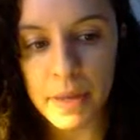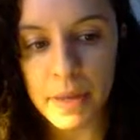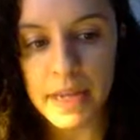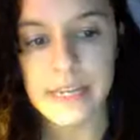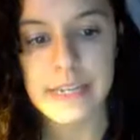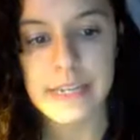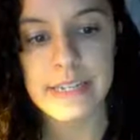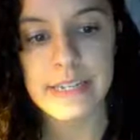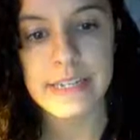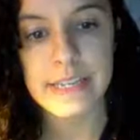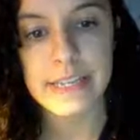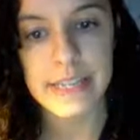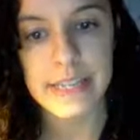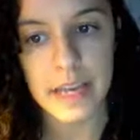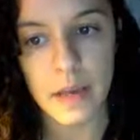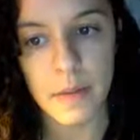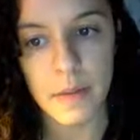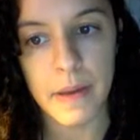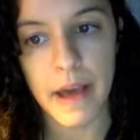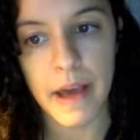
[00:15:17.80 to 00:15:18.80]
moment to
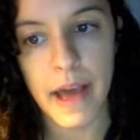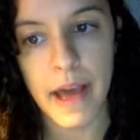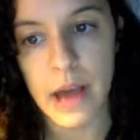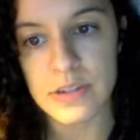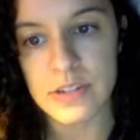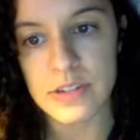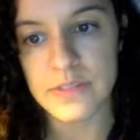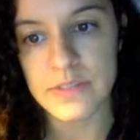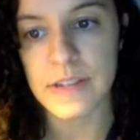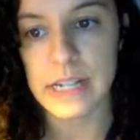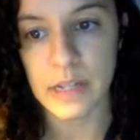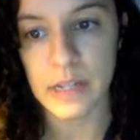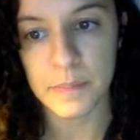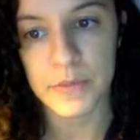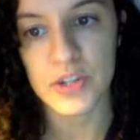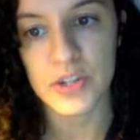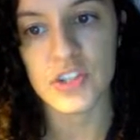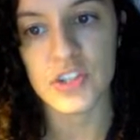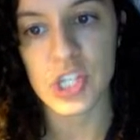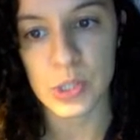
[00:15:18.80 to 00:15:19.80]
think about how
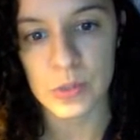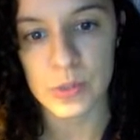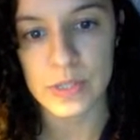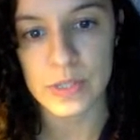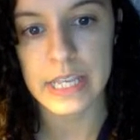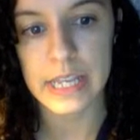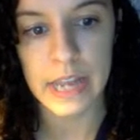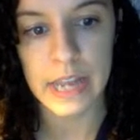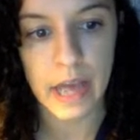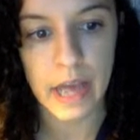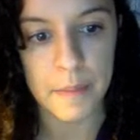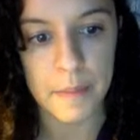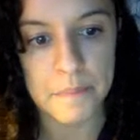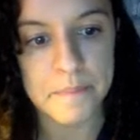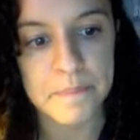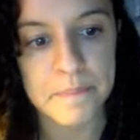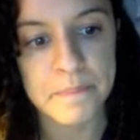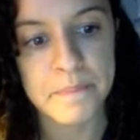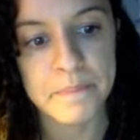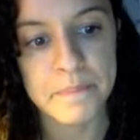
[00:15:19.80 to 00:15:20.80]
developers use GitHub.
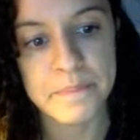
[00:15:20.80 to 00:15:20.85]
